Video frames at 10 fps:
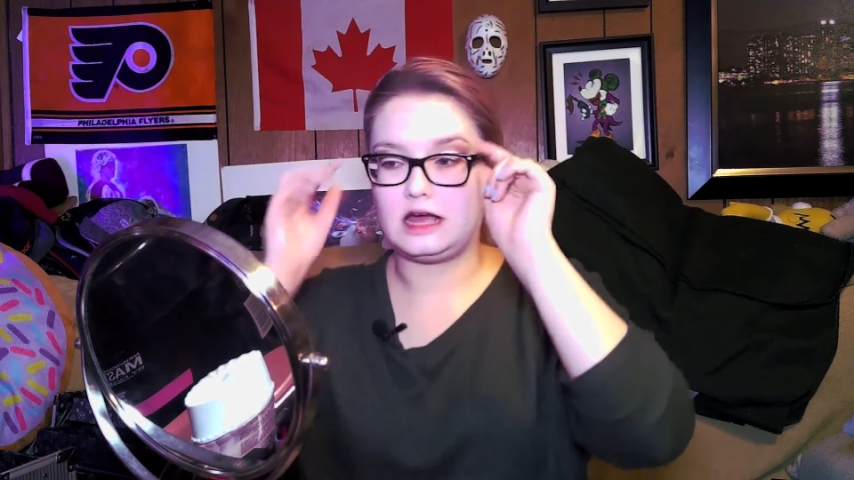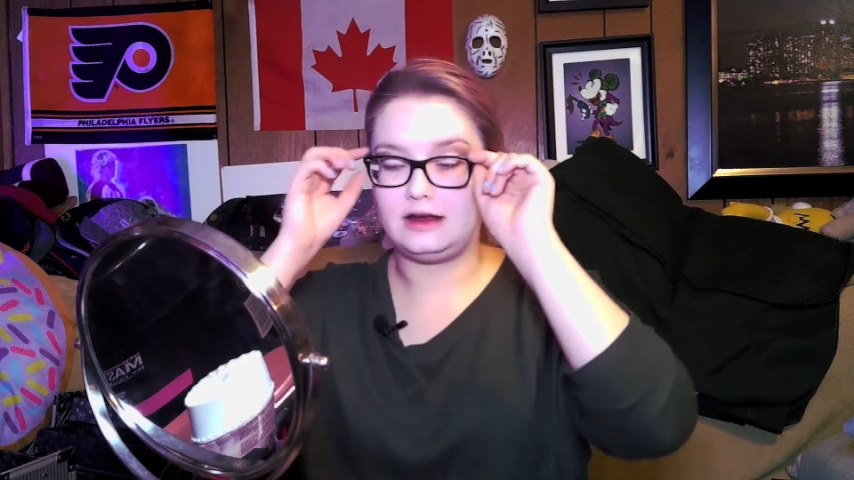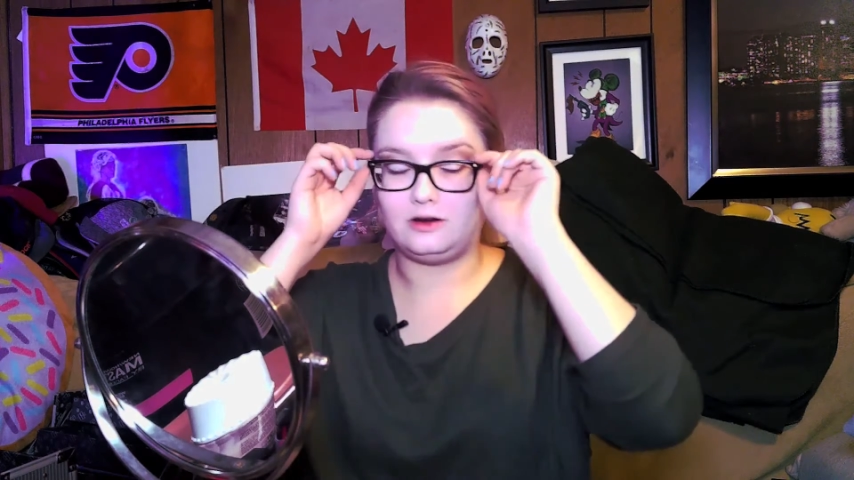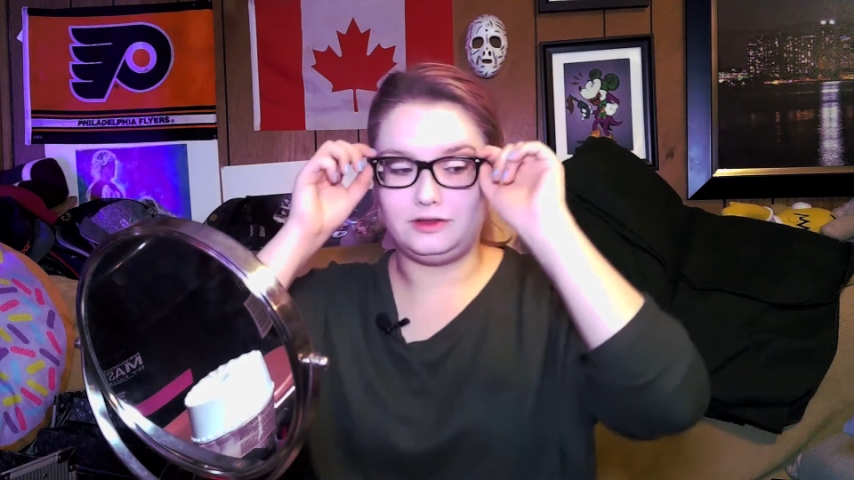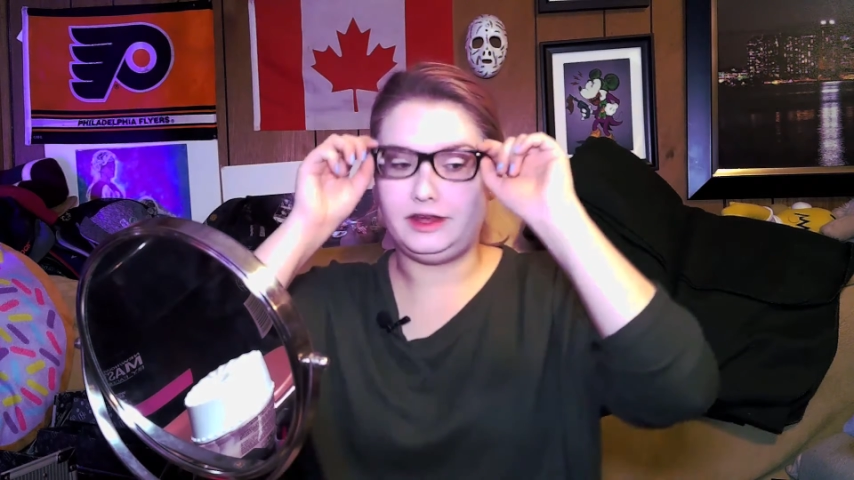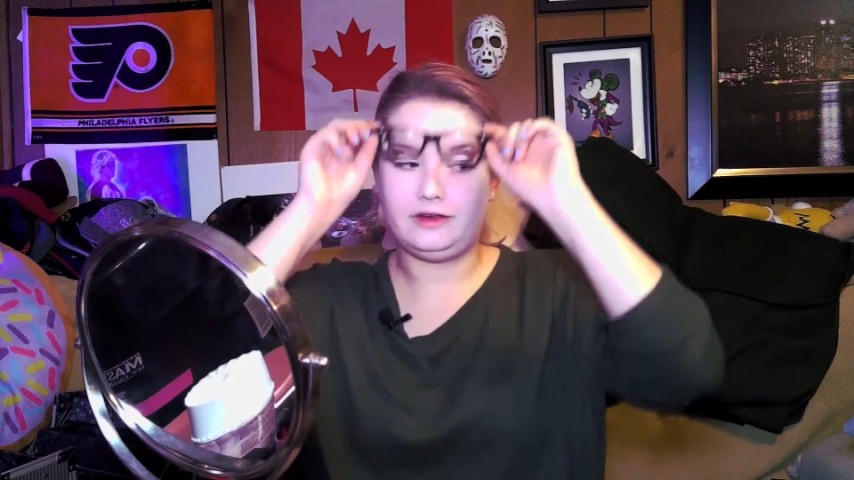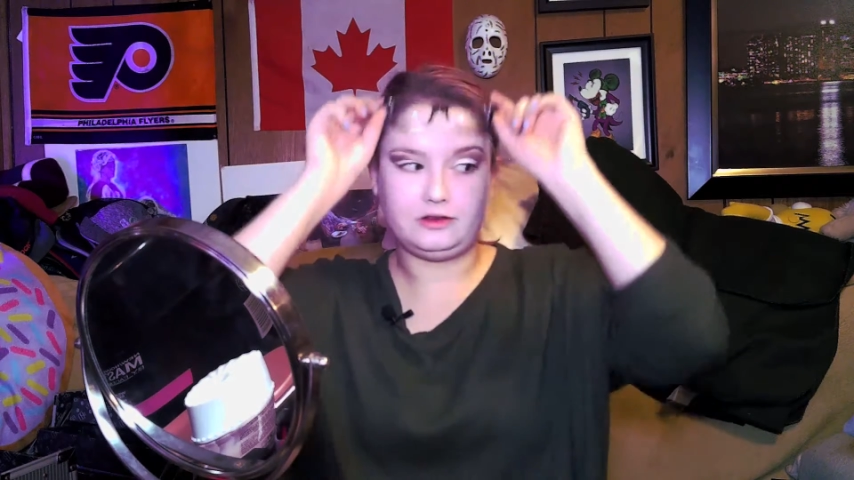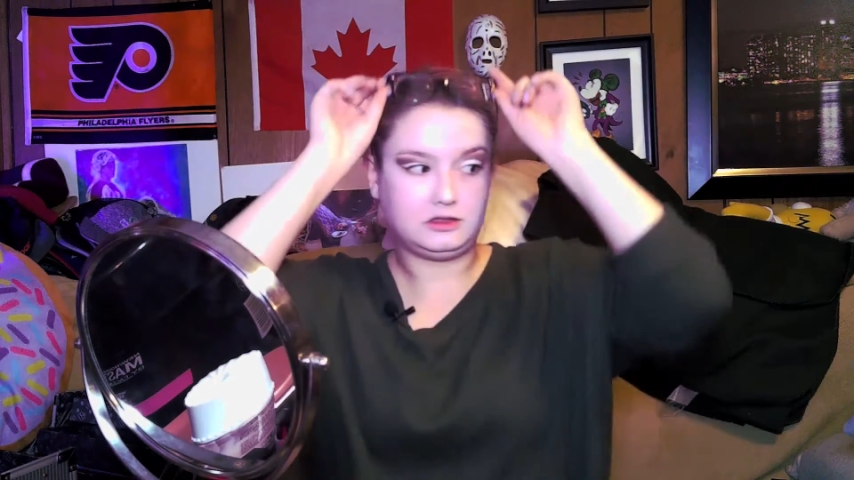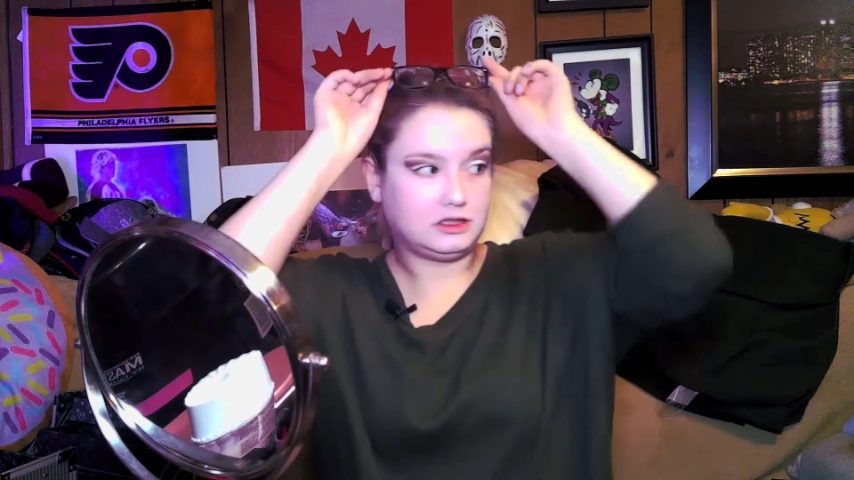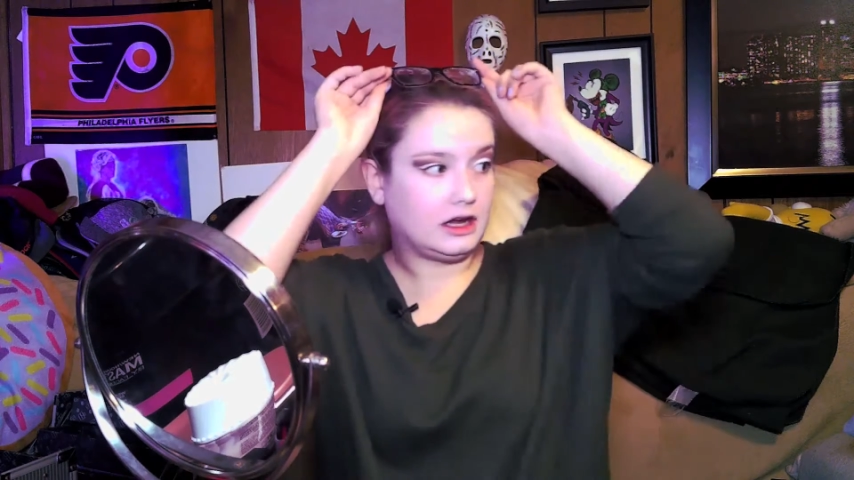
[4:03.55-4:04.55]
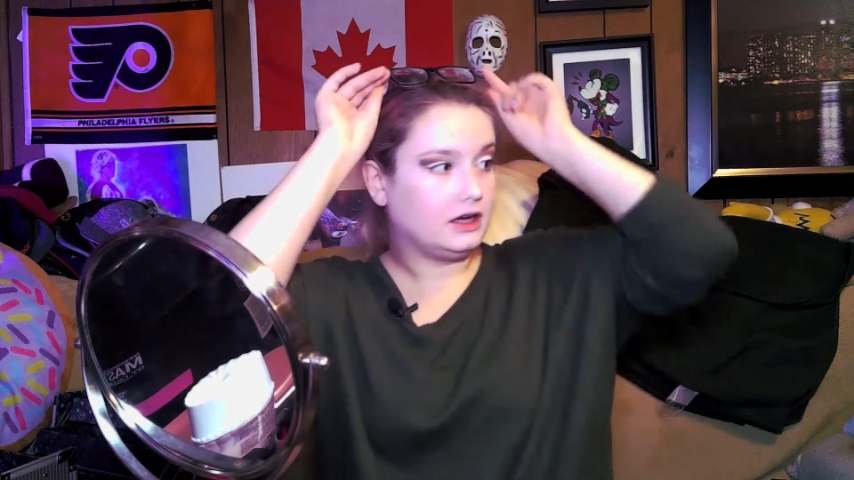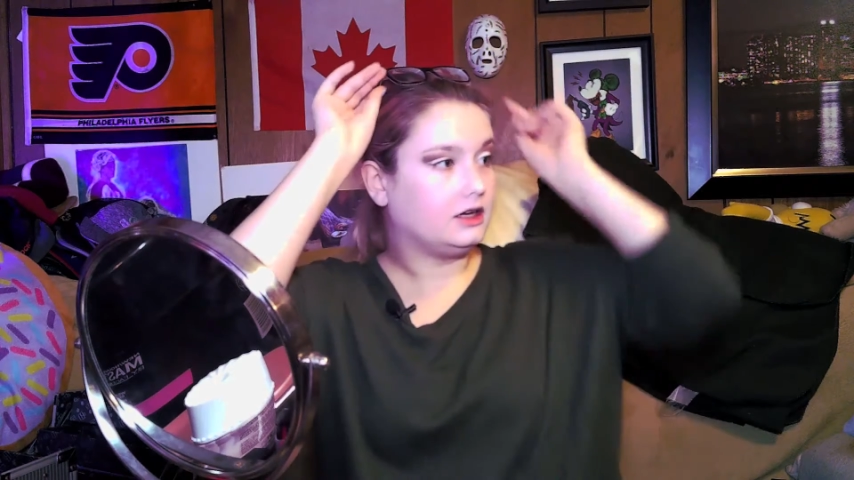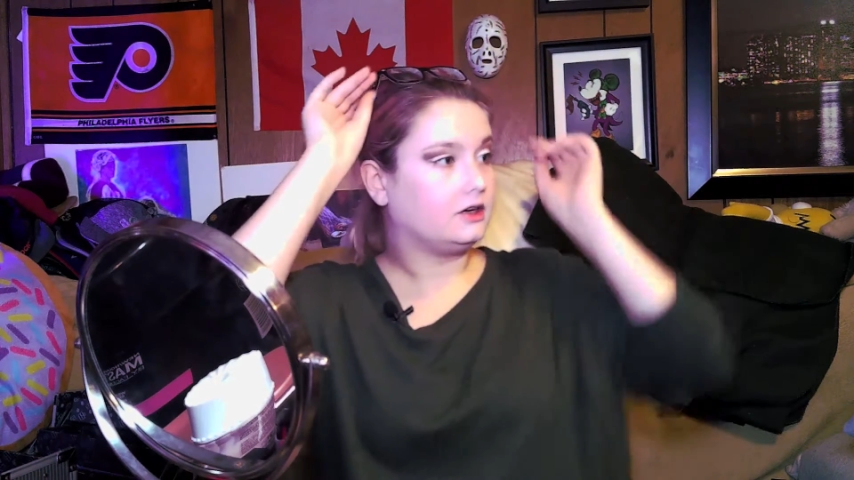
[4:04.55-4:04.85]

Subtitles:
hat on the other side